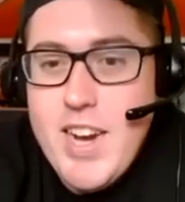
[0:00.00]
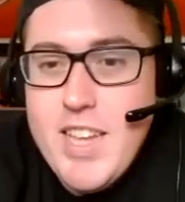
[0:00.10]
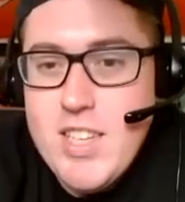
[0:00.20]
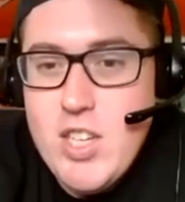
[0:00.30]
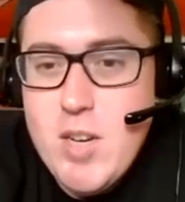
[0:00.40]

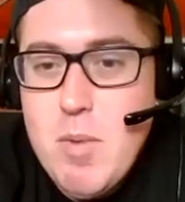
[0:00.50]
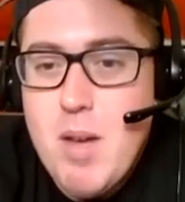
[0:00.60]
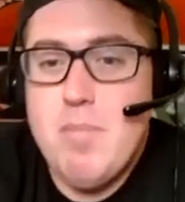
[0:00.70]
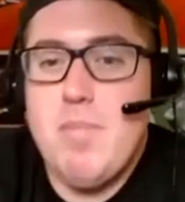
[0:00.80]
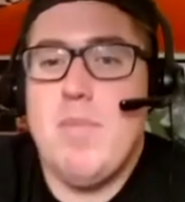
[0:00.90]
hit the gym
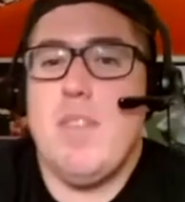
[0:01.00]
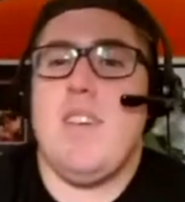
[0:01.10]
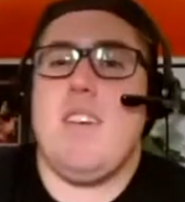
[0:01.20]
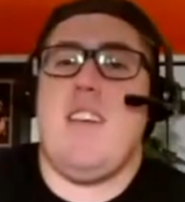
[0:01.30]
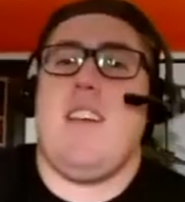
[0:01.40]
up.
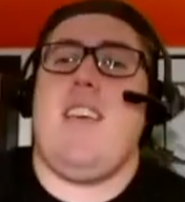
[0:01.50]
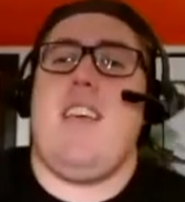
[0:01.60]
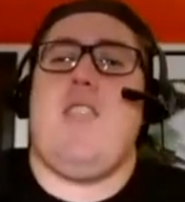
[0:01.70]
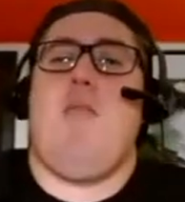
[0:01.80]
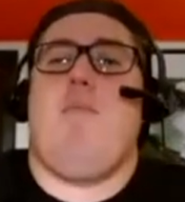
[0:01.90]
I
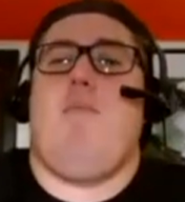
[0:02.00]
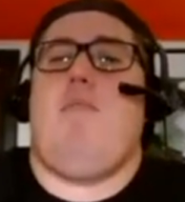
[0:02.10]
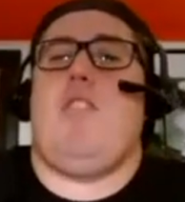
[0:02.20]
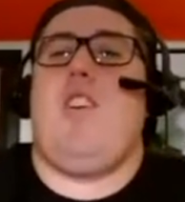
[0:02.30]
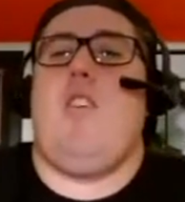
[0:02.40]
can't go
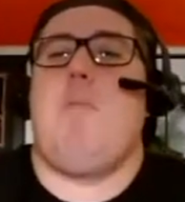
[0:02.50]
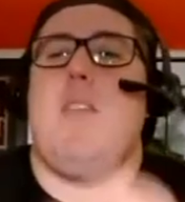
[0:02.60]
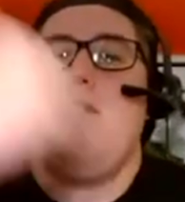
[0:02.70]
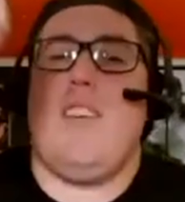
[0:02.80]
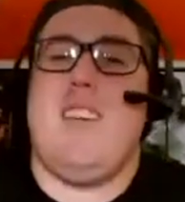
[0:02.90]
looking all
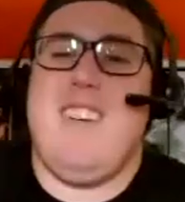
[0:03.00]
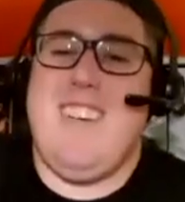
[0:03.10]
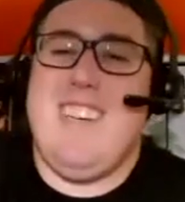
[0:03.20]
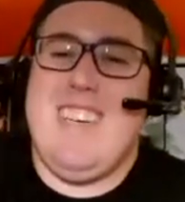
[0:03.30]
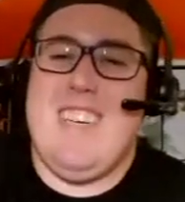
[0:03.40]
puffy.
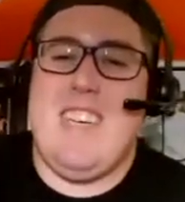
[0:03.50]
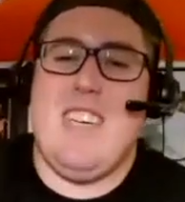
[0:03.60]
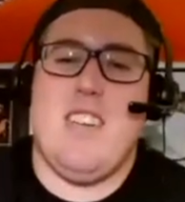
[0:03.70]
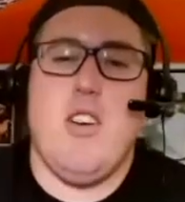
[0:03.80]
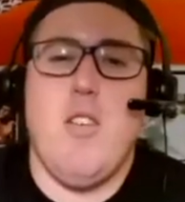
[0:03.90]
Got
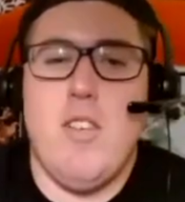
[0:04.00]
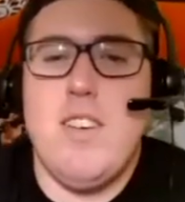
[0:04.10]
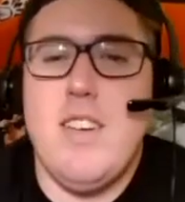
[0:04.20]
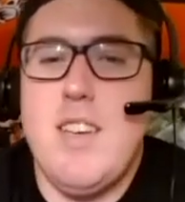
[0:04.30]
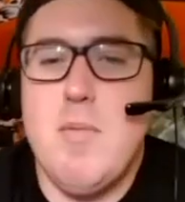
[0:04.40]
to
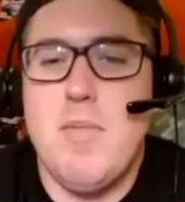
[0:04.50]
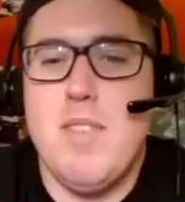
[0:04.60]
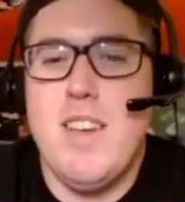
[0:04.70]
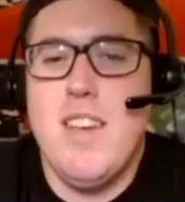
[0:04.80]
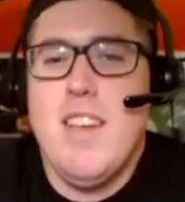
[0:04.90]

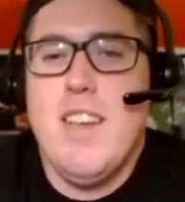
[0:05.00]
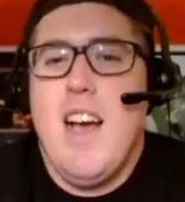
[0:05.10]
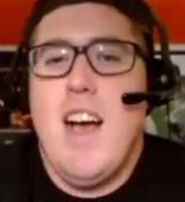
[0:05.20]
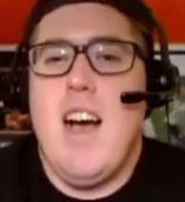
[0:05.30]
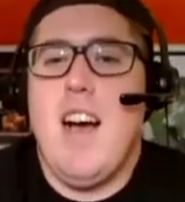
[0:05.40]
go.
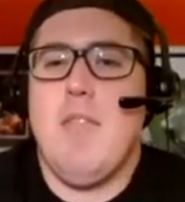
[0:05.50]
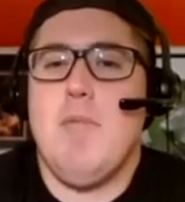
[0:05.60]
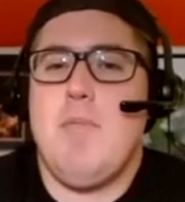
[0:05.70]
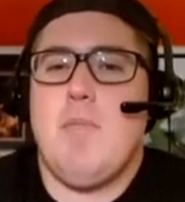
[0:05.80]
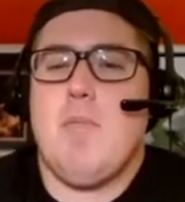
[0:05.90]

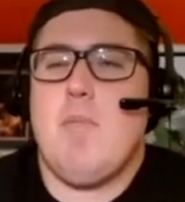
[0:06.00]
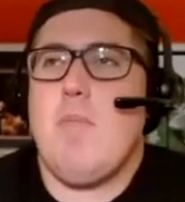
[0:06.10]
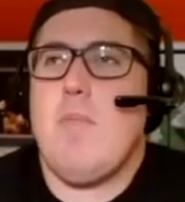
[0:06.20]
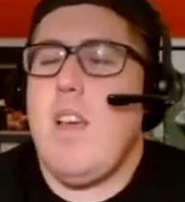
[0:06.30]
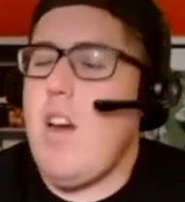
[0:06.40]
Um.
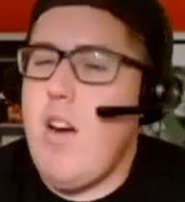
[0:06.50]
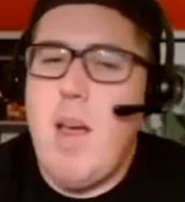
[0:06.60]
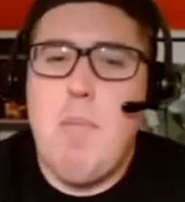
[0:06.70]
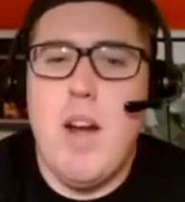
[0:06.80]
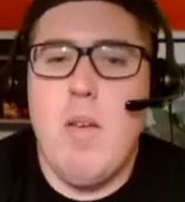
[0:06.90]
All
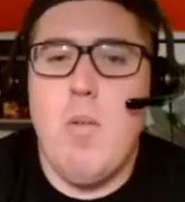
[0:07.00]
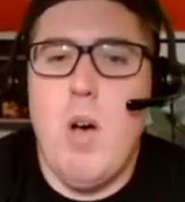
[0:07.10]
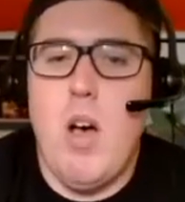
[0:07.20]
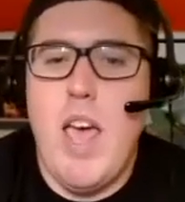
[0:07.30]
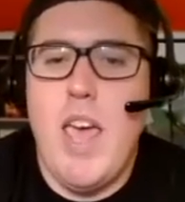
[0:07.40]
right, buddy.
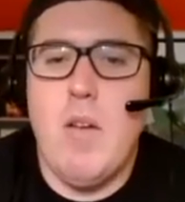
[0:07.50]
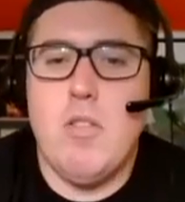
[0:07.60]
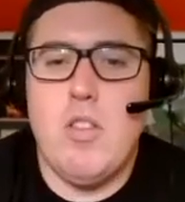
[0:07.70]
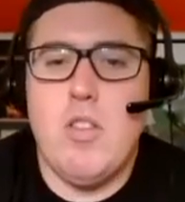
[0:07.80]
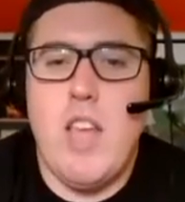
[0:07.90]
Well, hey, it
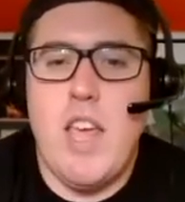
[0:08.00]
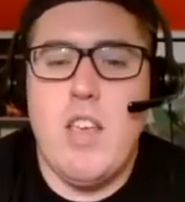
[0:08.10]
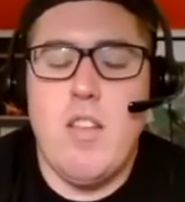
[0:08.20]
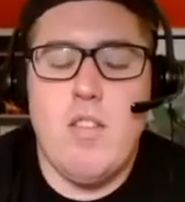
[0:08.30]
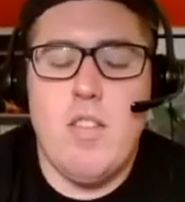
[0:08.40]
was
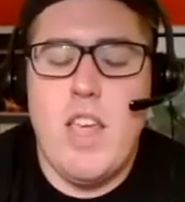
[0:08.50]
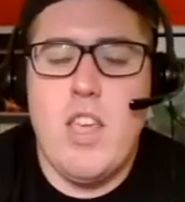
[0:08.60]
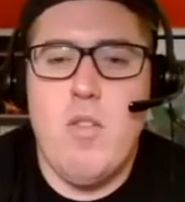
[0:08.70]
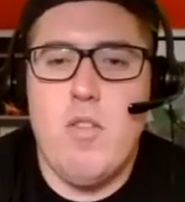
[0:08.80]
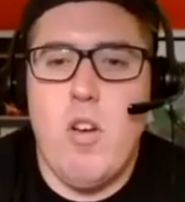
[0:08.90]
thank
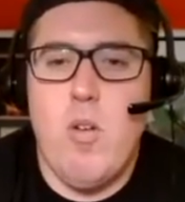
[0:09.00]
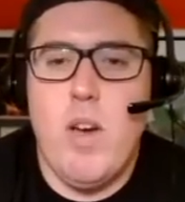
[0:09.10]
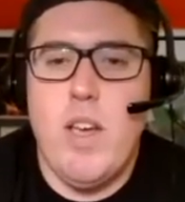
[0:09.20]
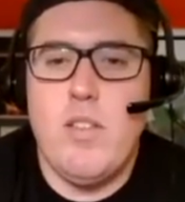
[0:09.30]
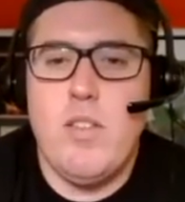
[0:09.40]
you as
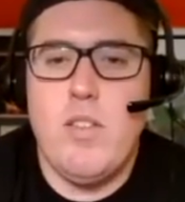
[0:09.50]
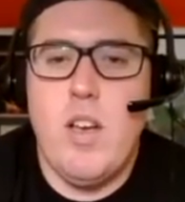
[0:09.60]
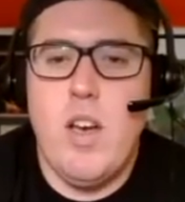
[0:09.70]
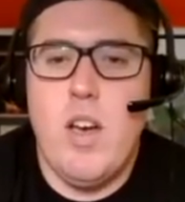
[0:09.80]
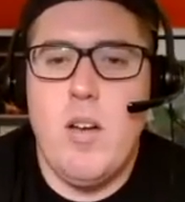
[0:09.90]
always.
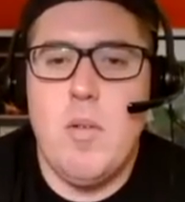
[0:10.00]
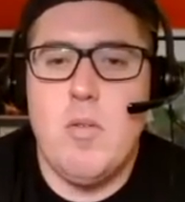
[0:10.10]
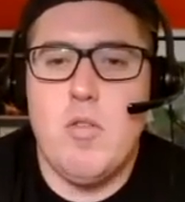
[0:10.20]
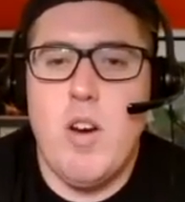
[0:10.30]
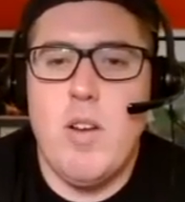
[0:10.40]
It
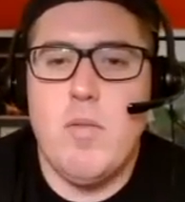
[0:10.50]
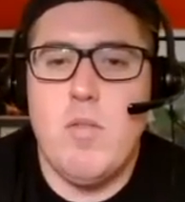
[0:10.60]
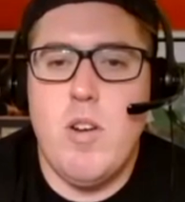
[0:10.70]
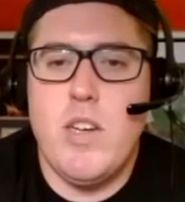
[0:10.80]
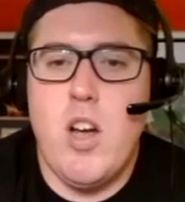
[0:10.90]
was great
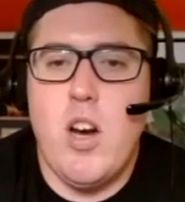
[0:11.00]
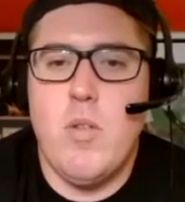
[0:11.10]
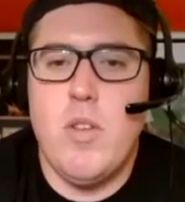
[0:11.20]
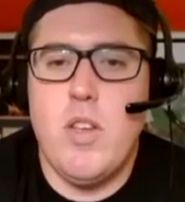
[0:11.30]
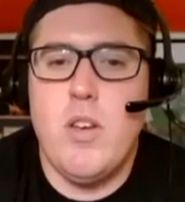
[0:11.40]
talking
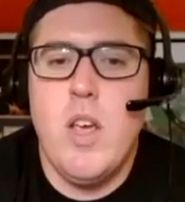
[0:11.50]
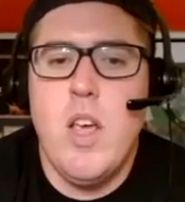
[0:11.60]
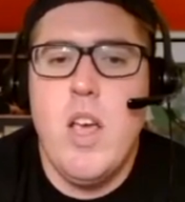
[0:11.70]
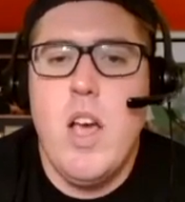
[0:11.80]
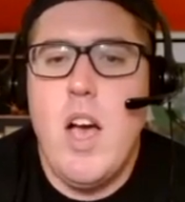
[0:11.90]
with you.
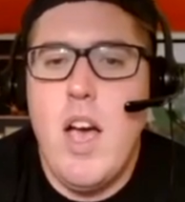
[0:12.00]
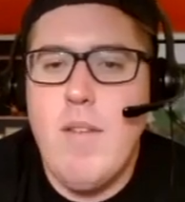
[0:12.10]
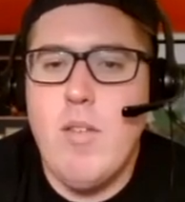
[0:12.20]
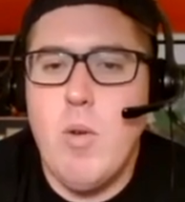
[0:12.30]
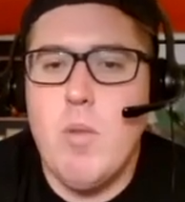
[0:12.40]

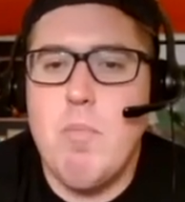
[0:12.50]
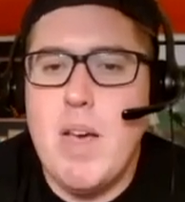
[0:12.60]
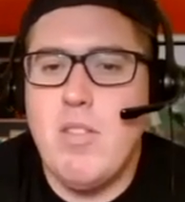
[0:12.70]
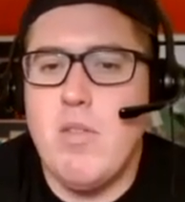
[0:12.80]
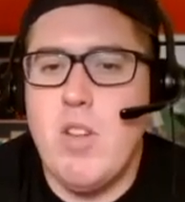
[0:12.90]
Everyone,
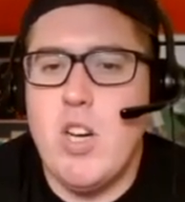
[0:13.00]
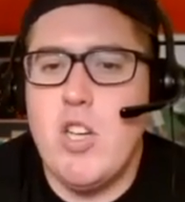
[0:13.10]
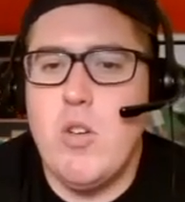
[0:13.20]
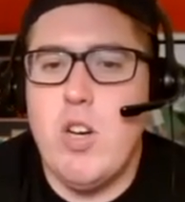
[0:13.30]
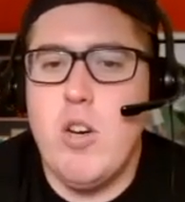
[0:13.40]
best of luck
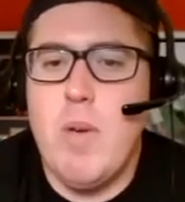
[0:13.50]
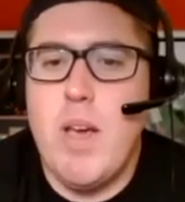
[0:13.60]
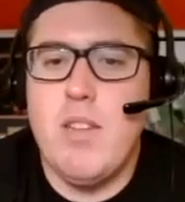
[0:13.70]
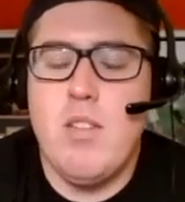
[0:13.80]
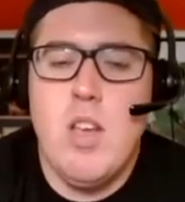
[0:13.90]
to you on your
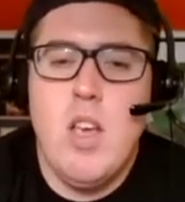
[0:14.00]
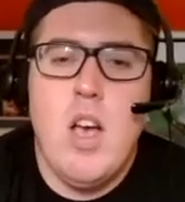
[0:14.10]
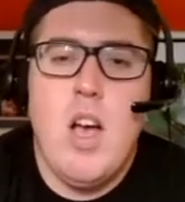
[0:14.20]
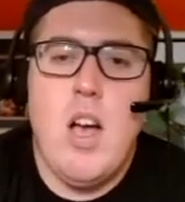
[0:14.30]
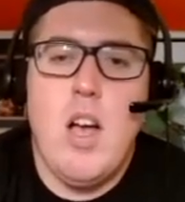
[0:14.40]
bets.
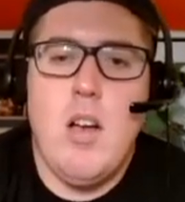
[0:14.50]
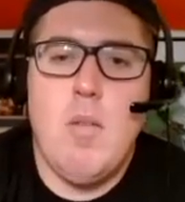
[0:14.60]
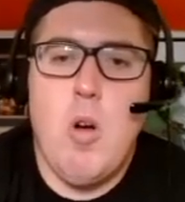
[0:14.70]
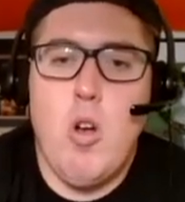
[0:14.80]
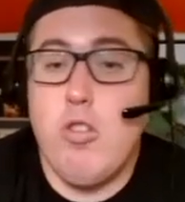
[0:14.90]

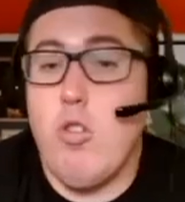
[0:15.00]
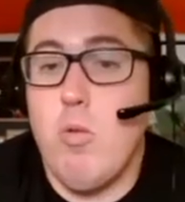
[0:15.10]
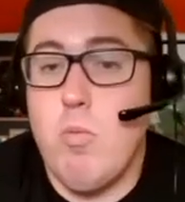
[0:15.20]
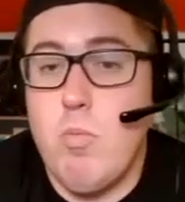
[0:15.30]
Also,